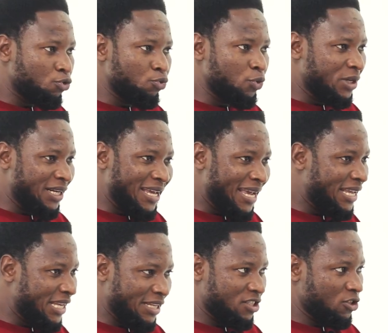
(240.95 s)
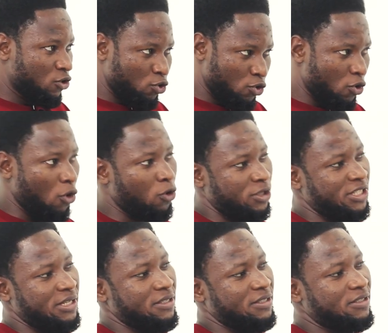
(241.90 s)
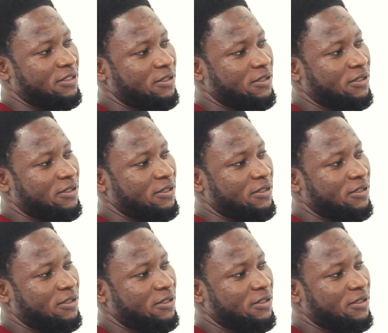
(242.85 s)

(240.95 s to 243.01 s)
to relay it to your audience.